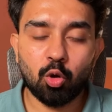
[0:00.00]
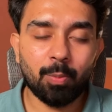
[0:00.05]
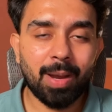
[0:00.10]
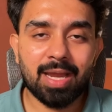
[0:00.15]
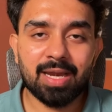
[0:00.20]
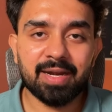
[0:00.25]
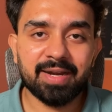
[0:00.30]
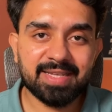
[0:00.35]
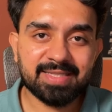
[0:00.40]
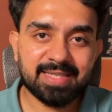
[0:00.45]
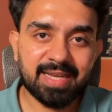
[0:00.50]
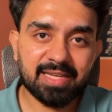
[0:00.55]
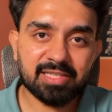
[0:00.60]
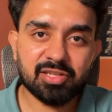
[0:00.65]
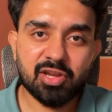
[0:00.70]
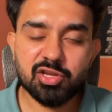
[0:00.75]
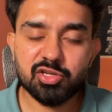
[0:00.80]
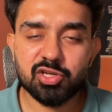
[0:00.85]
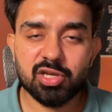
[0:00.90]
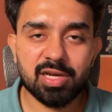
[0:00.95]
Copilot as an
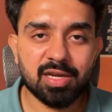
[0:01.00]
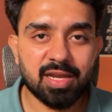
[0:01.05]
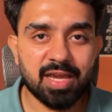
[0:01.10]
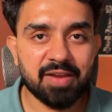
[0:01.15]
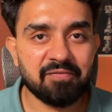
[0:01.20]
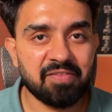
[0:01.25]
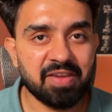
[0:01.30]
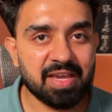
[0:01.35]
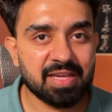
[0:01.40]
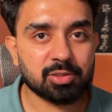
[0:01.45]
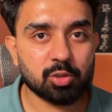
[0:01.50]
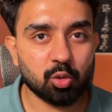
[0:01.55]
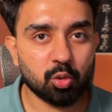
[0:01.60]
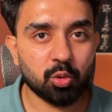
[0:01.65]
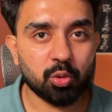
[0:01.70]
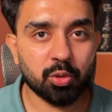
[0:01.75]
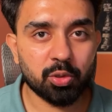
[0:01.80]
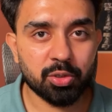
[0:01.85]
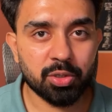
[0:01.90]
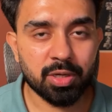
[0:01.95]
extension in VS
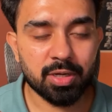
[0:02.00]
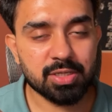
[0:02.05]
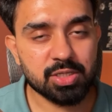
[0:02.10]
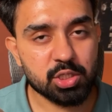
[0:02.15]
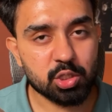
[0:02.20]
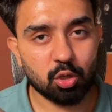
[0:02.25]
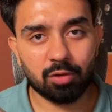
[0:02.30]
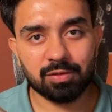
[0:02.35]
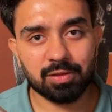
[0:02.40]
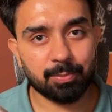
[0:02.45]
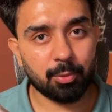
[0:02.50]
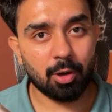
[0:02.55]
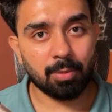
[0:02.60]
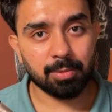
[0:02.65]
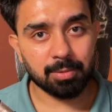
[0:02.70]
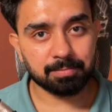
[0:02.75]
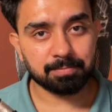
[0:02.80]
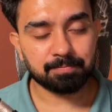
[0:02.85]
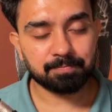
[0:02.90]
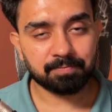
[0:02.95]
Code solve the
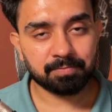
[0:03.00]
problem?